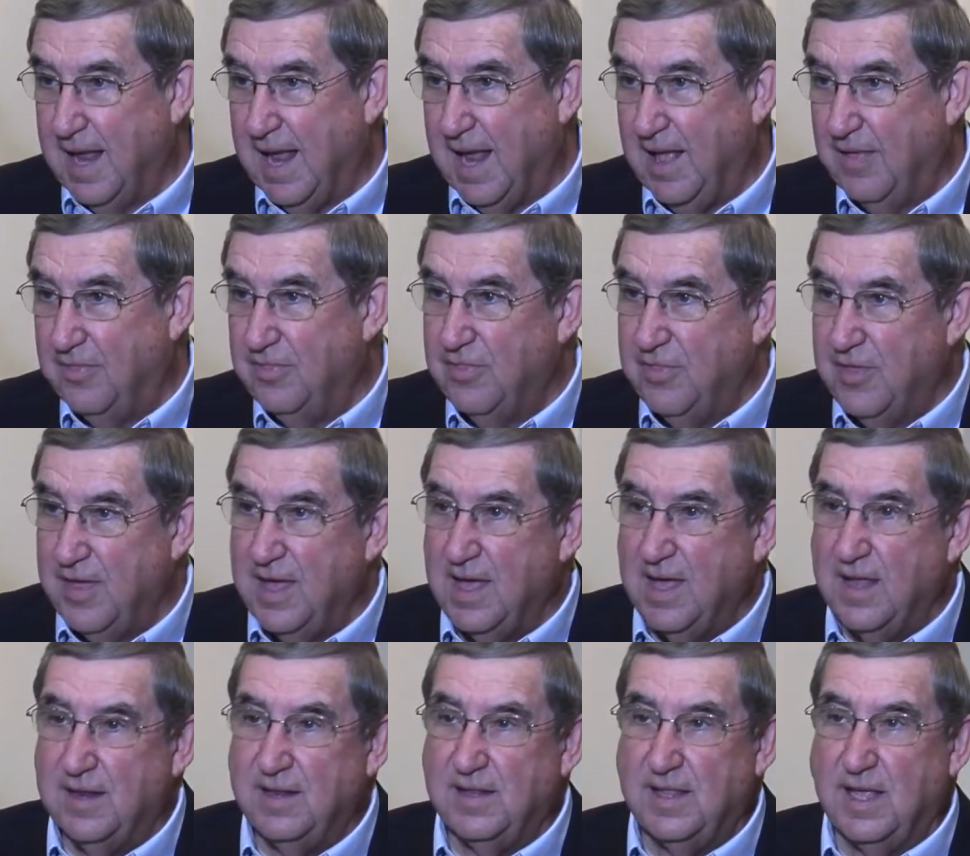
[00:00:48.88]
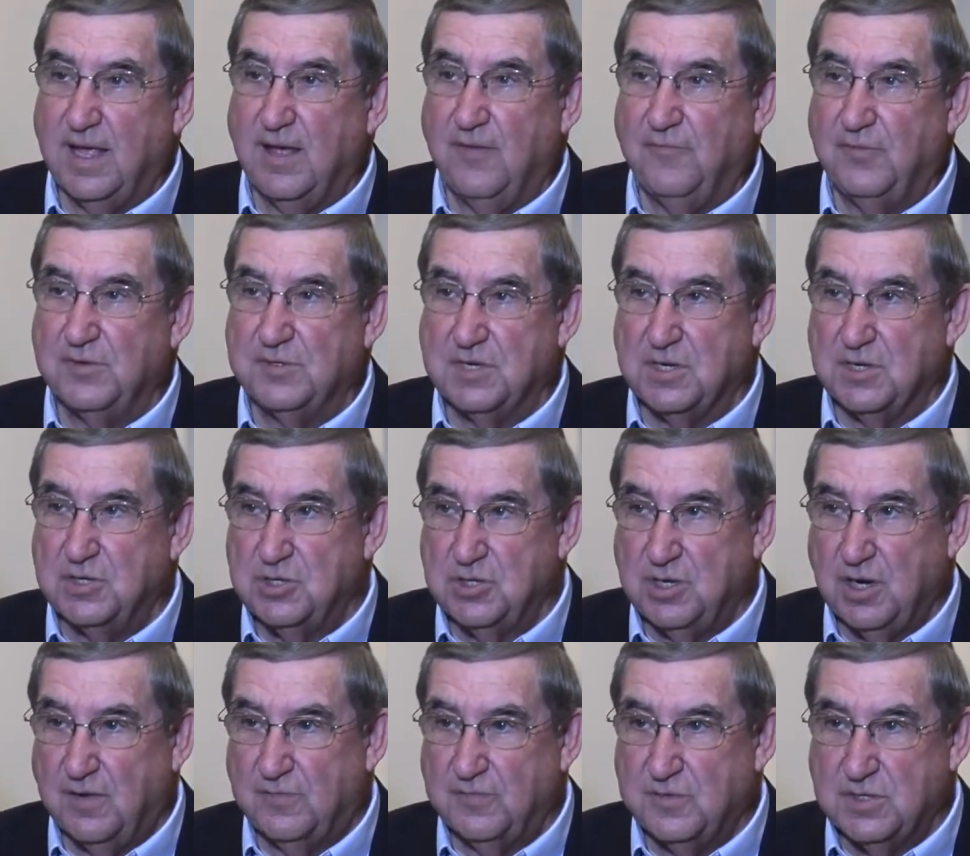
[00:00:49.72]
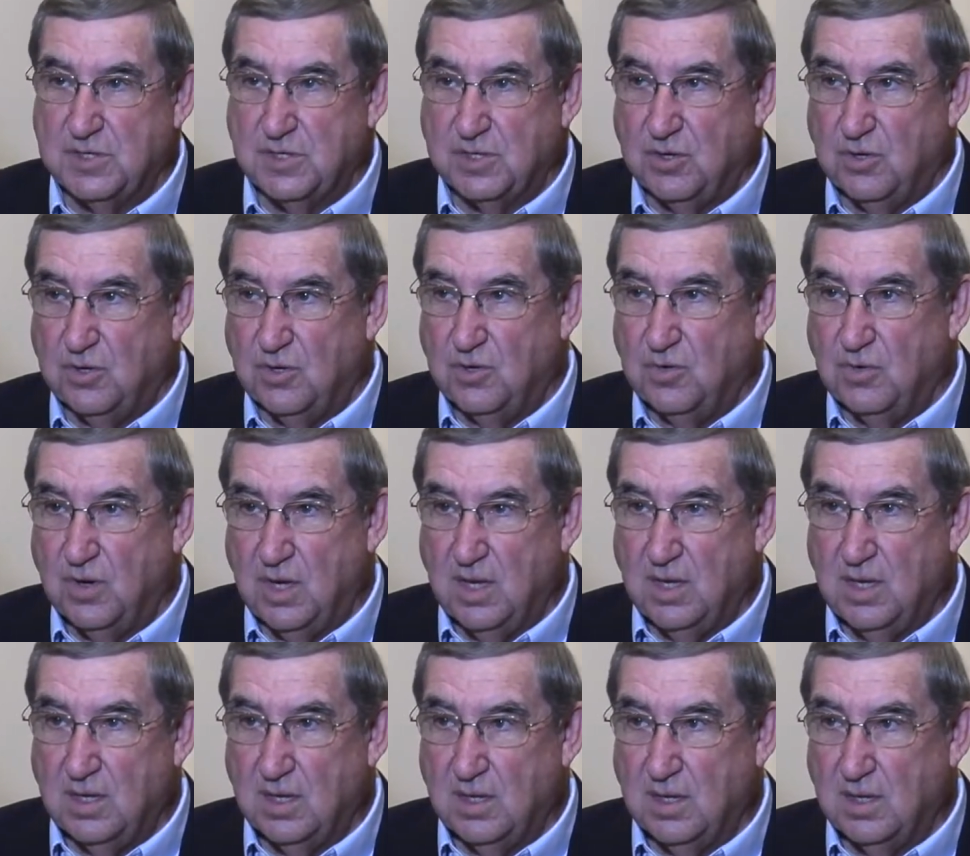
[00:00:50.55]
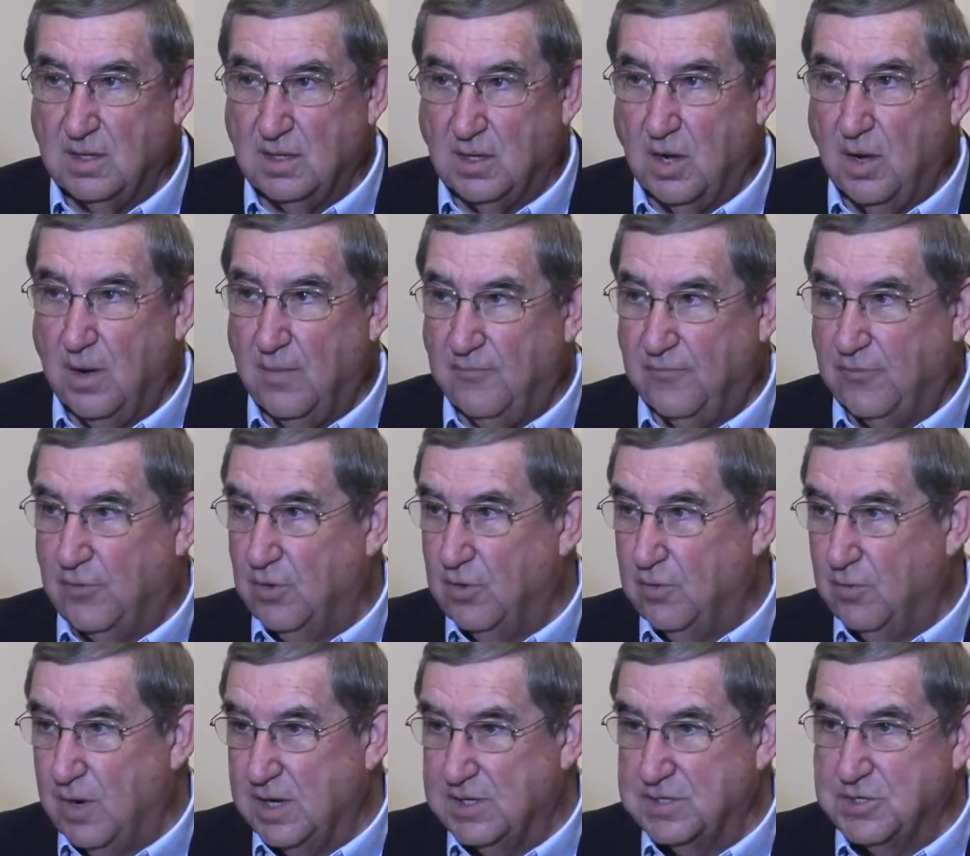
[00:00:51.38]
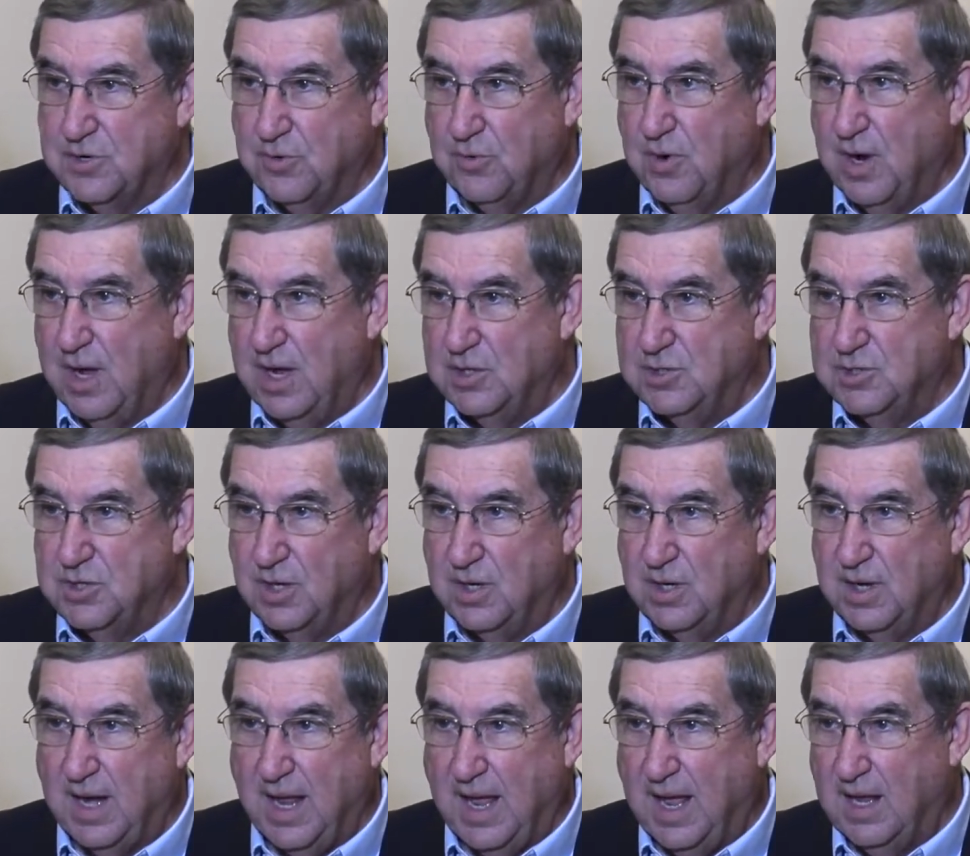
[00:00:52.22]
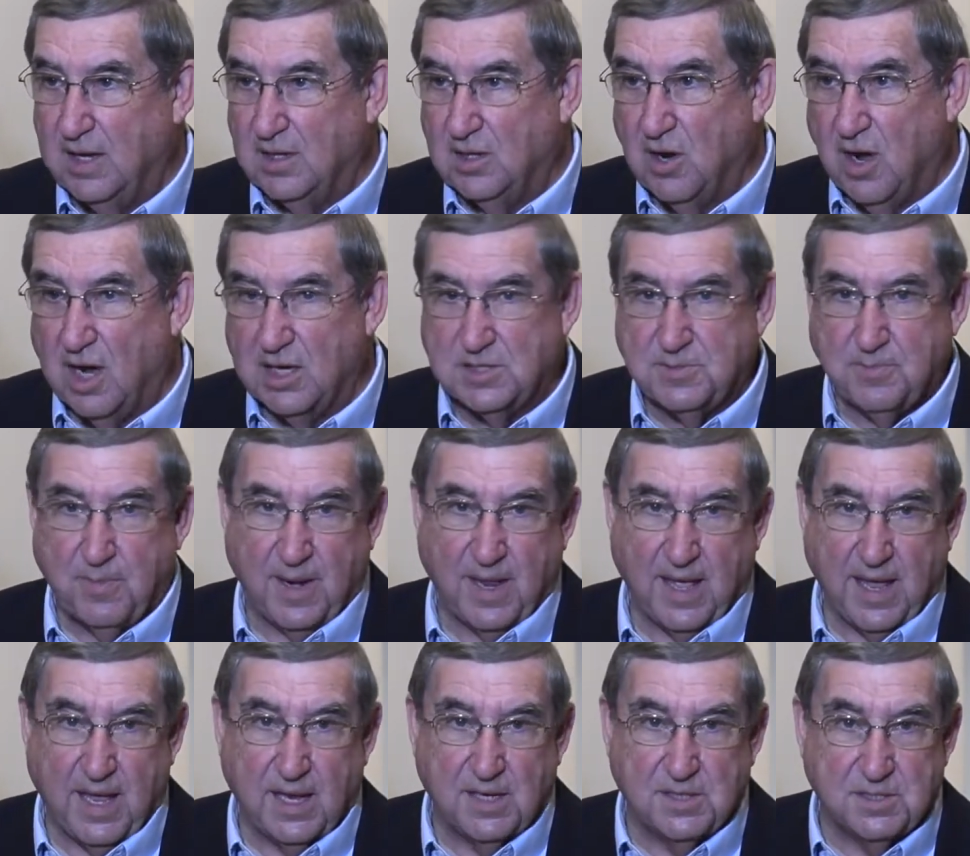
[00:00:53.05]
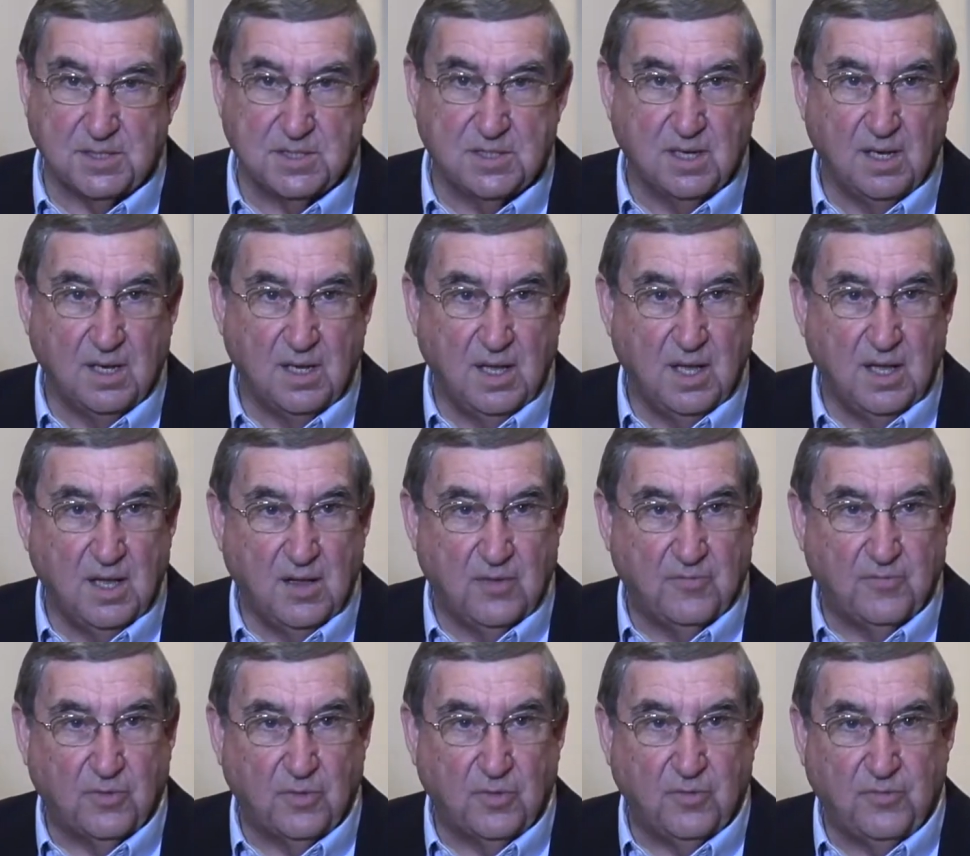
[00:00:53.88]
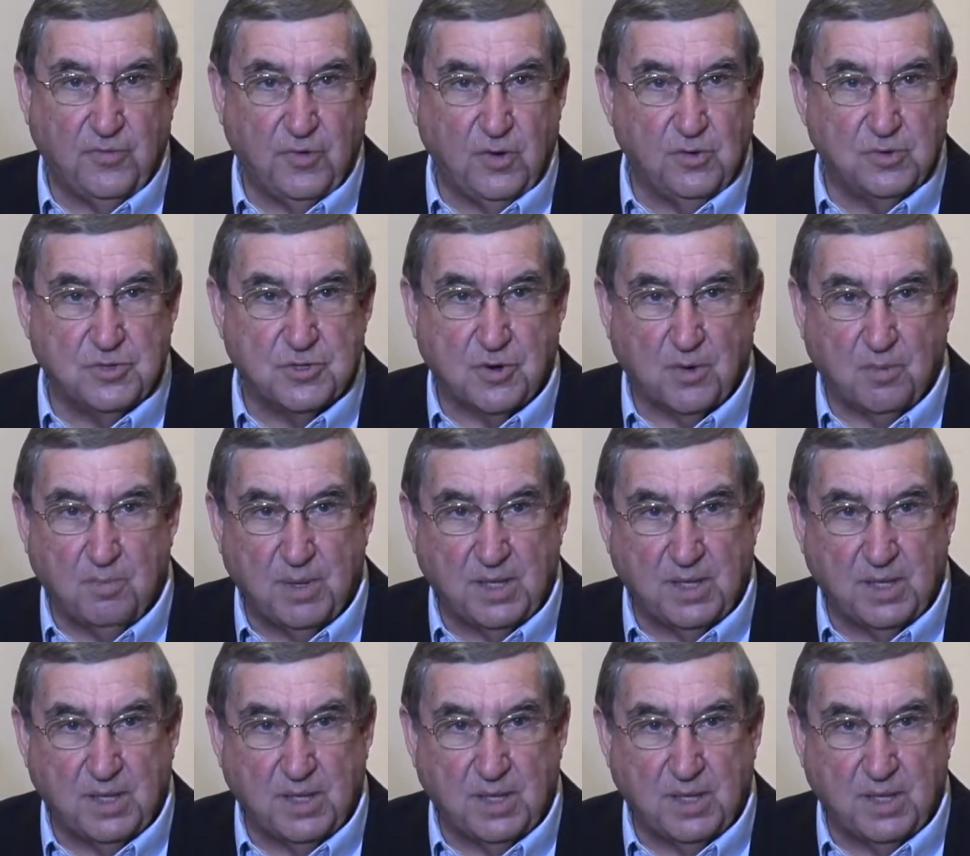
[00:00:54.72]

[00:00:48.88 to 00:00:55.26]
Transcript: And then the emphasis shifts to comfort, restoration, and God's plans for the future.